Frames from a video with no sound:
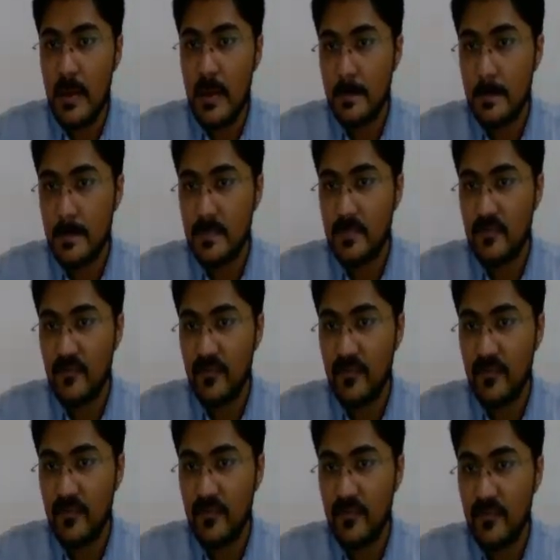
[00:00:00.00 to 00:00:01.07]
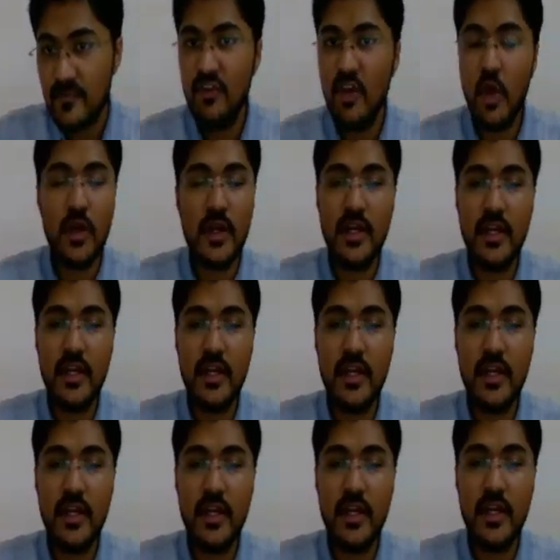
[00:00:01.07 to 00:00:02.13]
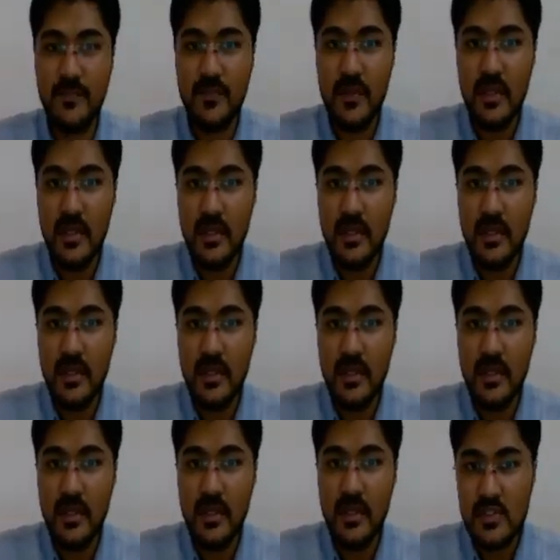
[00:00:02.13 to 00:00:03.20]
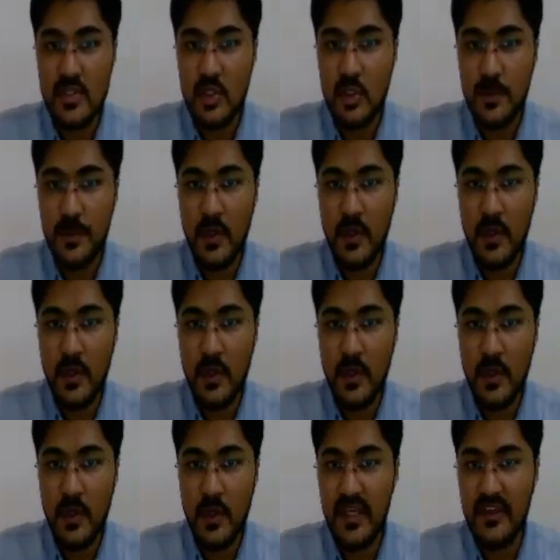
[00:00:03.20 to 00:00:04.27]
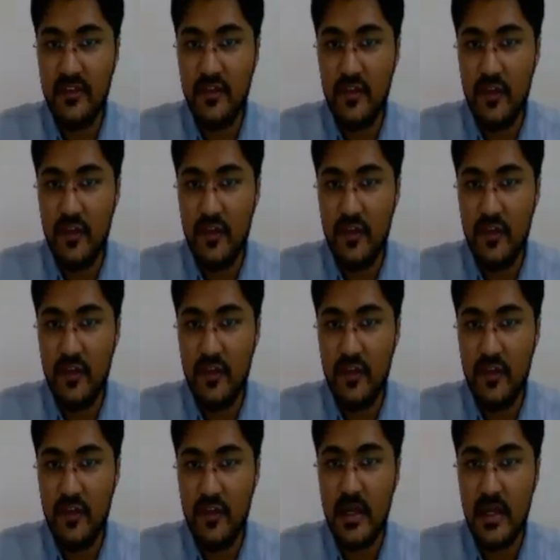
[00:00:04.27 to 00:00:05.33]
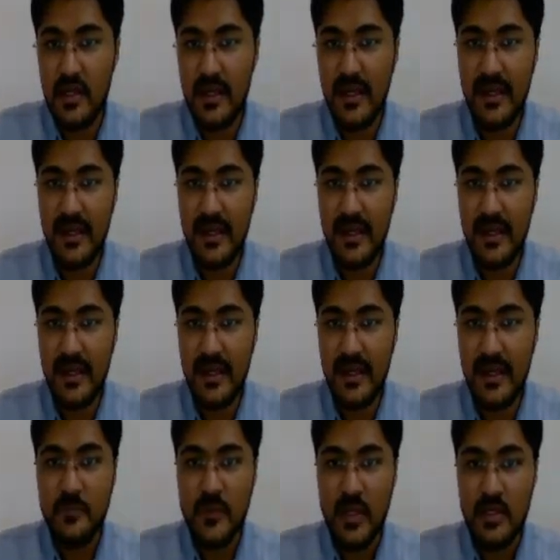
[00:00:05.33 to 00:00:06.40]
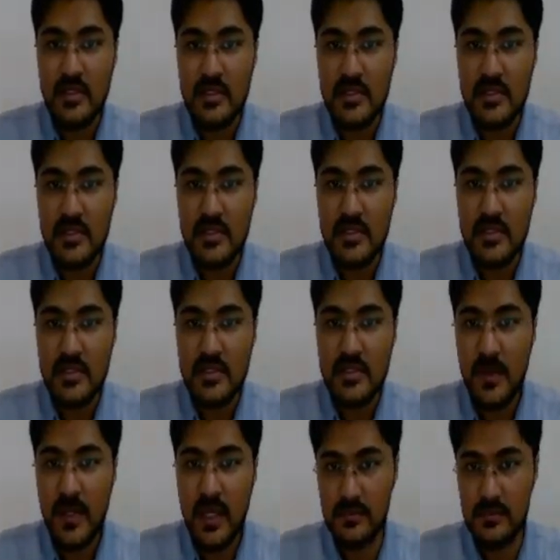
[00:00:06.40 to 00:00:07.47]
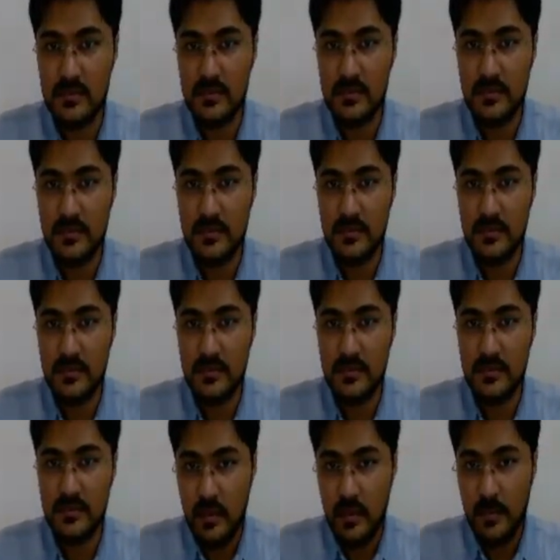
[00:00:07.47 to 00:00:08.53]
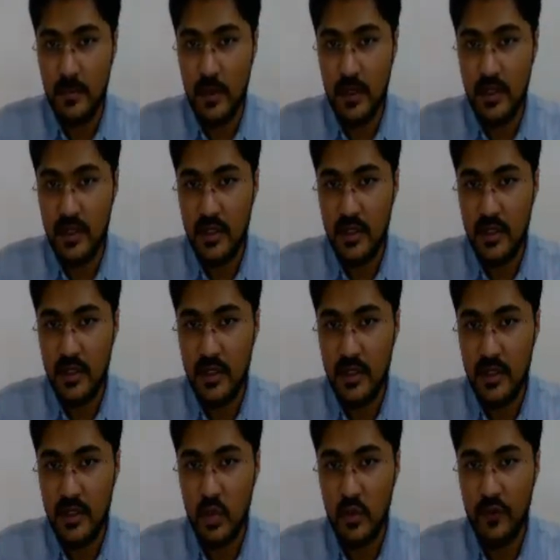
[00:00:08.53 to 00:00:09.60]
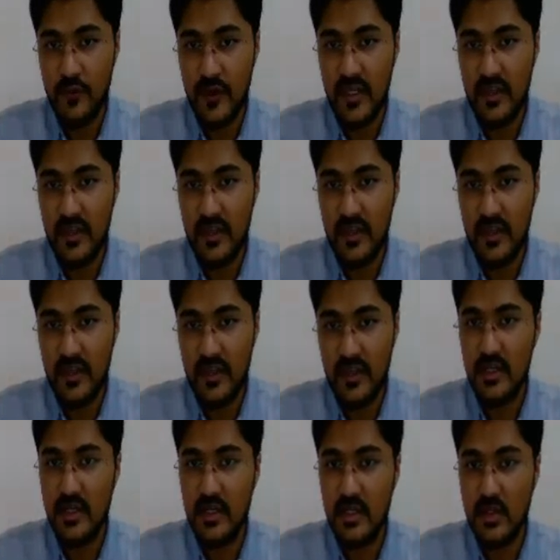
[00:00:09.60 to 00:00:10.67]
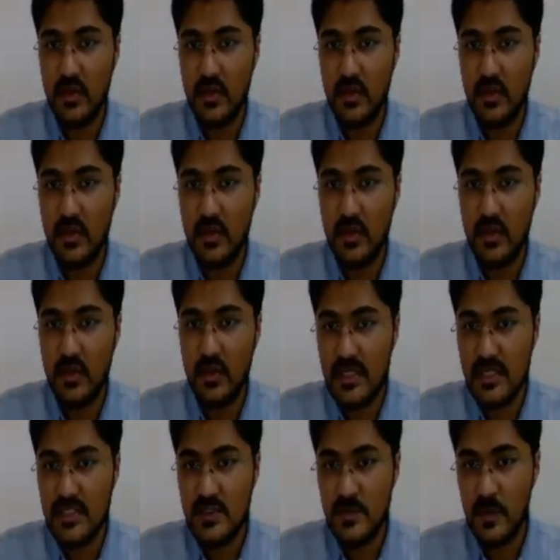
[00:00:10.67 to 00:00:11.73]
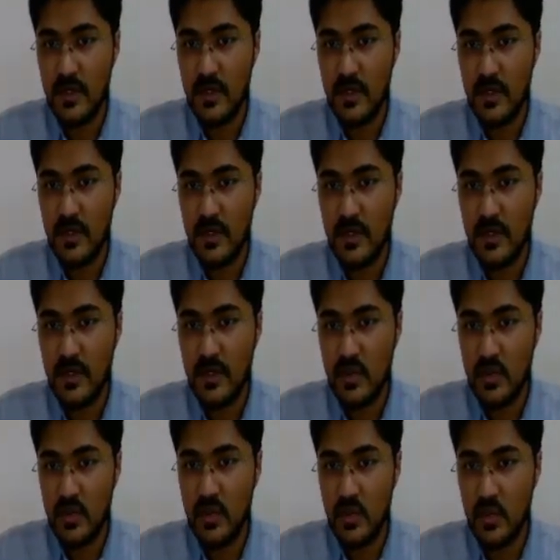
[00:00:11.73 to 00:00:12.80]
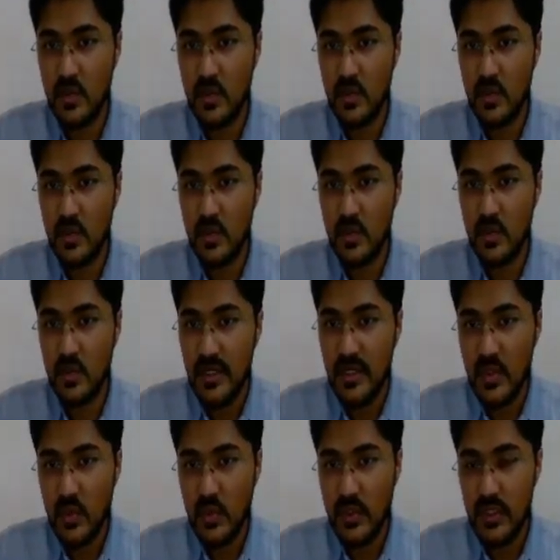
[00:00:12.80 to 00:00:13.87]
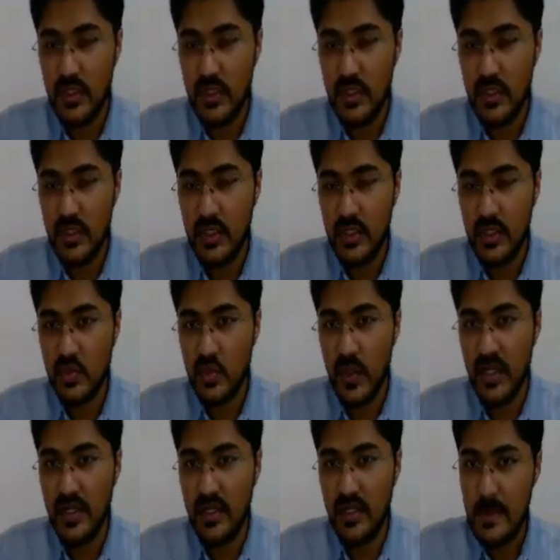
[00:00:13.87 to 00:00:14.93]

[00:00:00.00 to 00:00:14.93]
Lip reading: and we already know this. So 0.25 will contain X, so X becomes 0.25 into 6.022 into 10 raised to 23